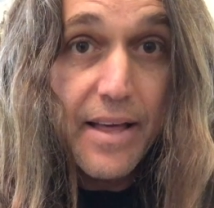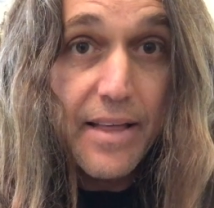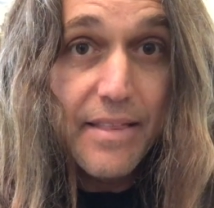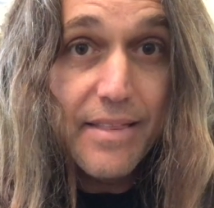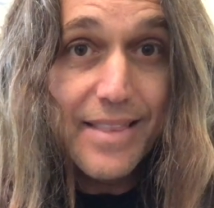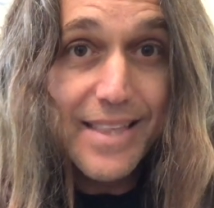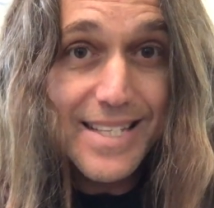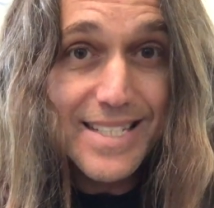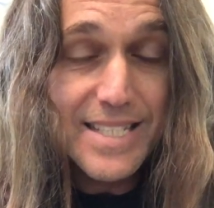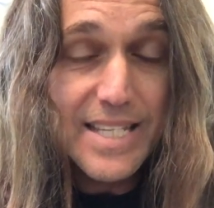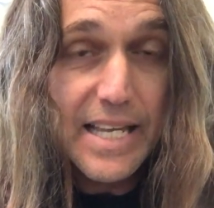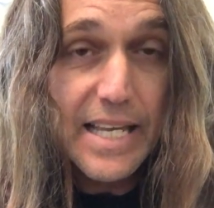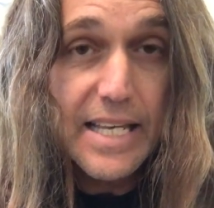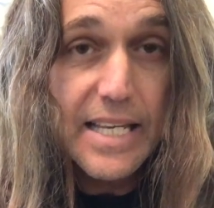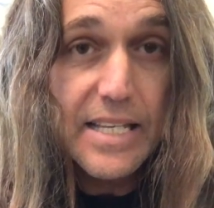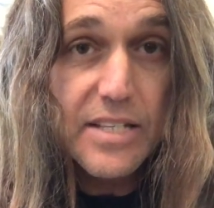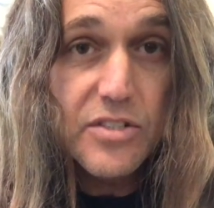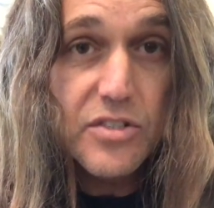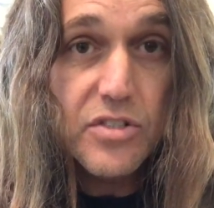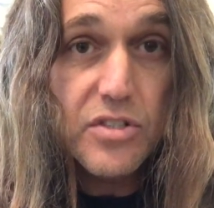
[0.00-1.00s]
This
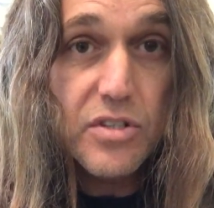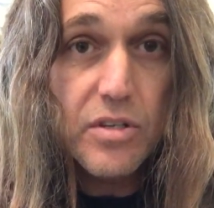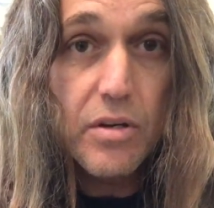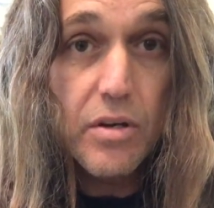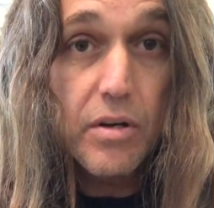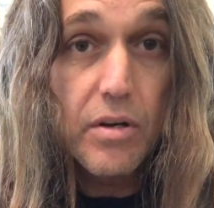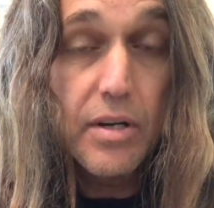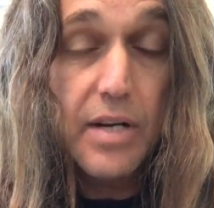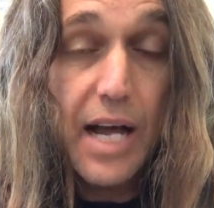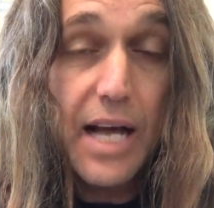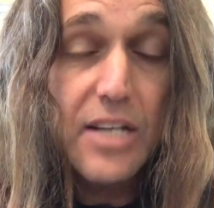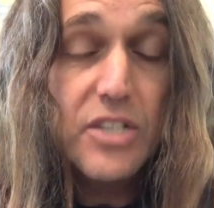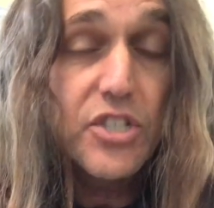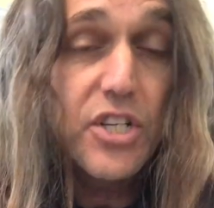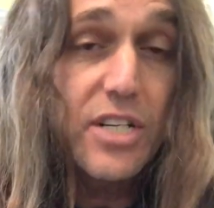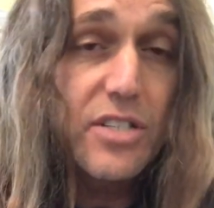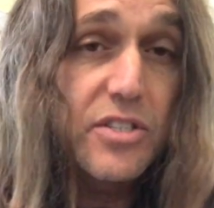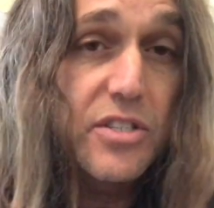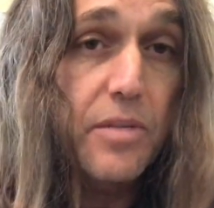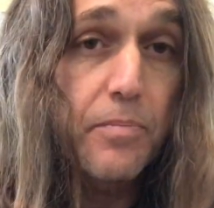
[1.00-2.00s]
is not
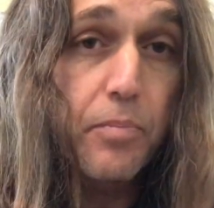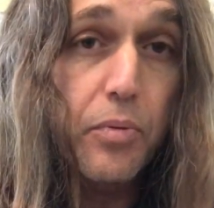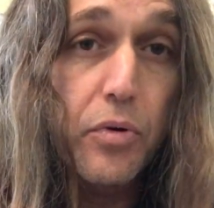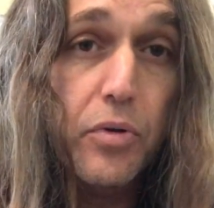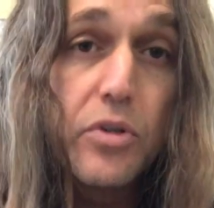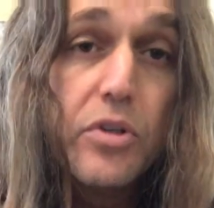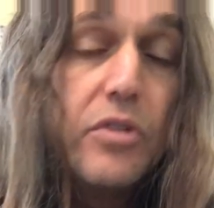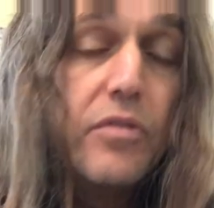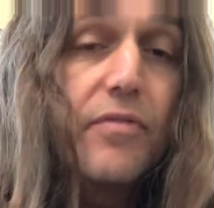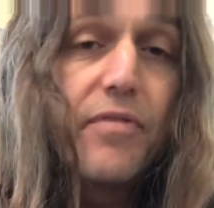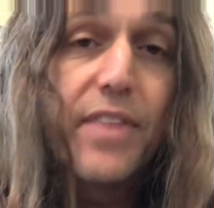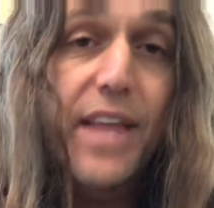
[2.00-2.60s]
just the proof